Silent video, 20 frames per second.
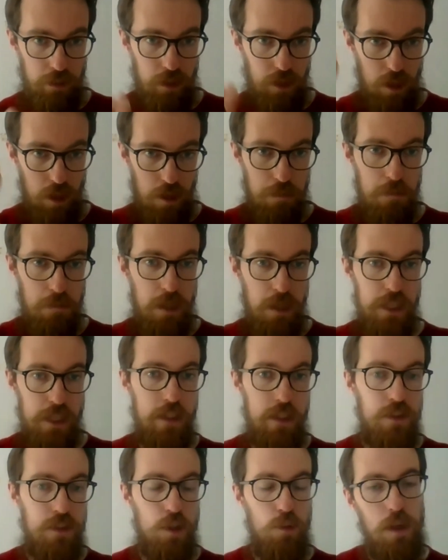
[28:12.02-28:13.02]
The club
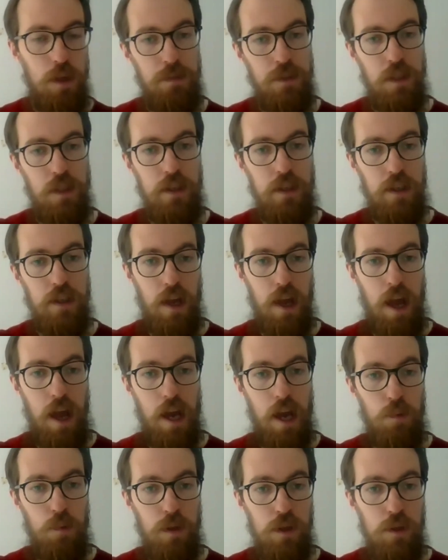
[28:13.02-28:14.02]
maintains the website,
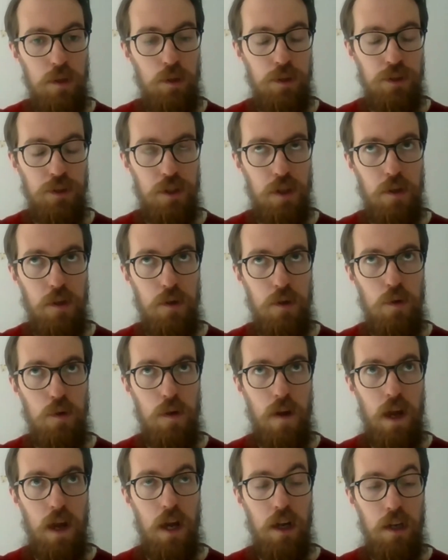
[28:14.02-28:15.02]
and we
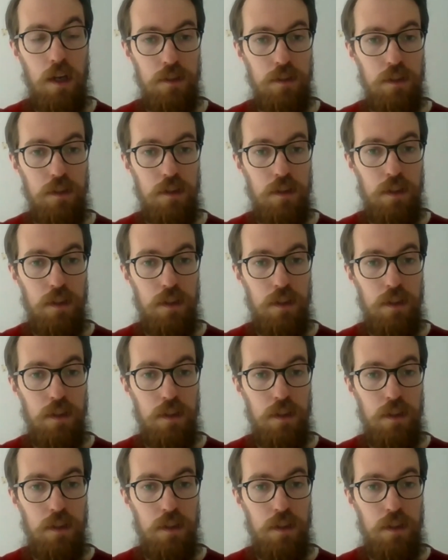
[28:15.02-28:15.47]
also asked